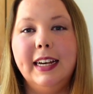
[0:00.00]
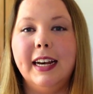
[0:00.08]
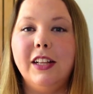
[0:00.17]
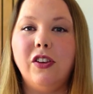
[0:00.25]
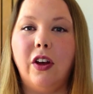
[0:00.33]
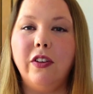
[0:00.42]

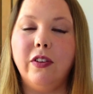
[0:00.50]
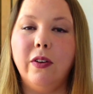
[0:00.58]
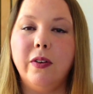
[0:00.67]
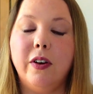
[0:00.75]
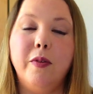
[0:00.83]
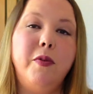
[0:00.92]
It's
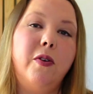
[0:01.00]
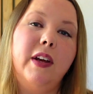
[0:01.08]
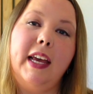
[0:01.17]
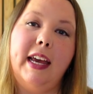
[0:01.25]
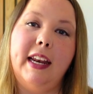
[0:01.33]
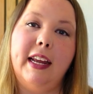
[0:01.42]
also
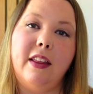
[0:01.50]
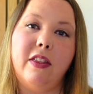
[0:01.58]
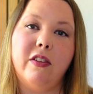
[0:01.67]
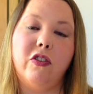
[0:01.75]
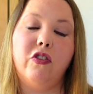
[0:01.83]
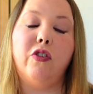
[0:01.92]
communicating
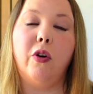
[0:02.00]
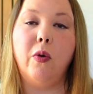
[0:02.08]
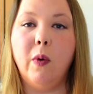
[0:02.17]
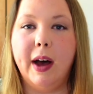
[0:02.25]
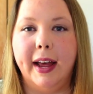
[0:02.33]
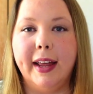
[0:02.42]
the so
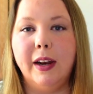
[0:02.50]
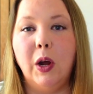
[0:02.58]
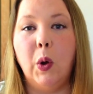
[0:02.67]
what.